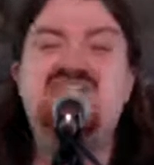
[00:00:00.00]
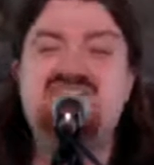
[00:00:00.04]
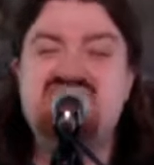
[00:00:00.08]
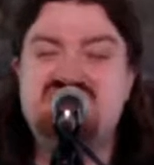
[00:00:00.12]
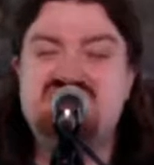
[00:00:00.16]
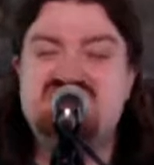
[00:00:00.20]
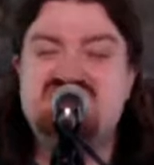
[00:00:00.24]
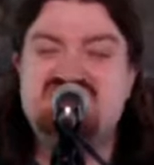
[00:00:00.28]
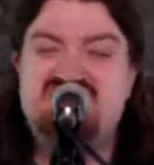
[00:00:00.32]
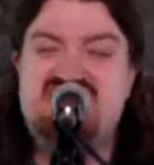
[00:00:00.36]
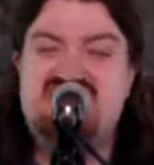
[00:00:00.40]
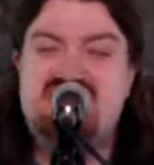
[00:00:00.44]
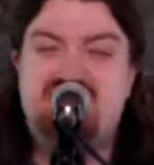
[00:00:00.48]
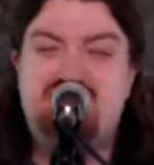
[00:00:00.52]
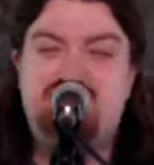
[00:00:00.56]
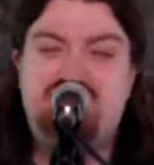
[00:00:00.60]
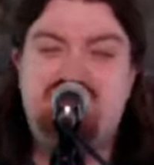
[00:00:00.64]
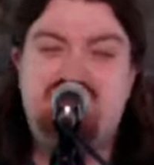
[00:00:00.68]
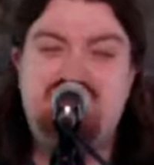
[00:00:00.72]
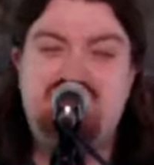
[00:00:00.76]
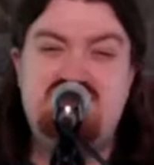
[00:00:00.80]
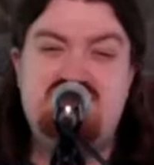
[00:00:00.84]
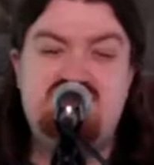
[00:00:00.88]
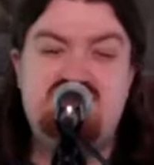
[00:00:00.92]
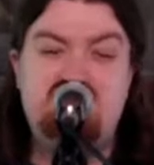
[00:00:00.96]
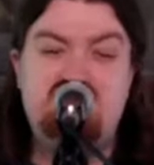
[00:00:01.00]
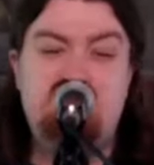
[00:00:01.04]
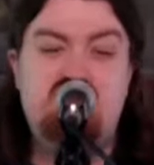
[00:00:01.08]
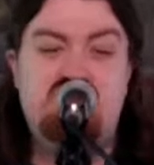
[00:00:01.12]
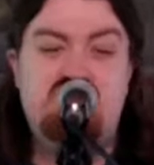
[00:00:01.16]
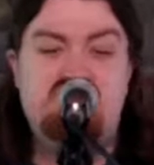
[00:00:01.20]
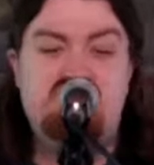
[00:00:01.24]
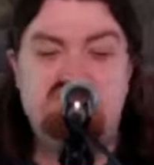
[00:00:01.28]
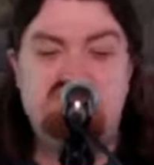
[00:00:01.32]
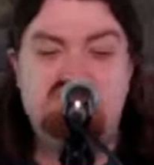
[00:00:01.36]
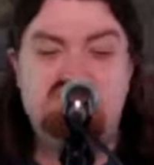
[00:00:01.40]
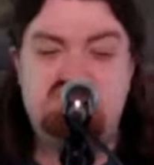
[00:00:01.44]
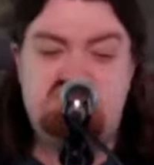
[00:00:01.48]
the cafe
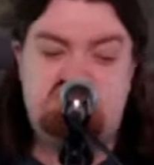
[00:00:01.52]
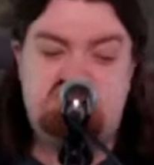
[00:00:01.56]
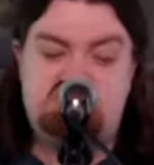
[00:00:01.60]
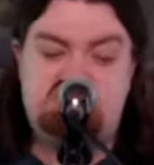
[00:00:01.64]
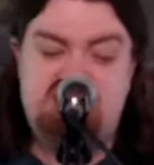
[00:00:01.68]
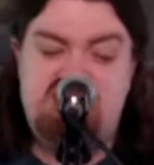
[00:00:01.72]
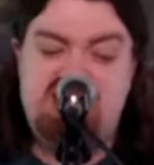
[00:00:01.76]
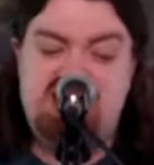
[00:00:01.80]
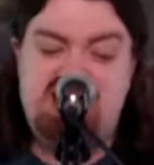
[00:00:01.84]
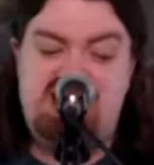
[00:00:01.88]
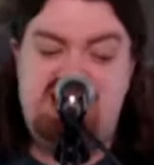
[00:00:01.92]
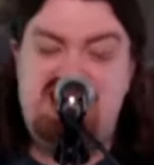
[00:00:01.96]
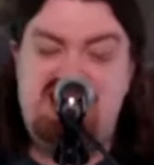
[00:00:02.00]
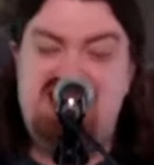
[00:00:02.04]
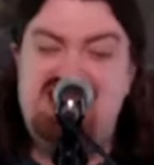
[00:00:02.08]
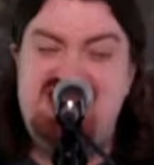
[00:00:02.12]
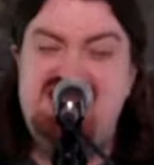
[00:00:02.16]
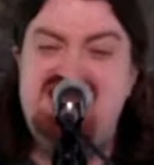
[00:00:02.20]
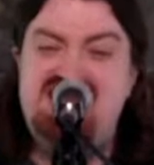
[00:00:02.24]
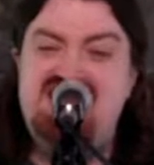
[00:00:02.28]
Watershed.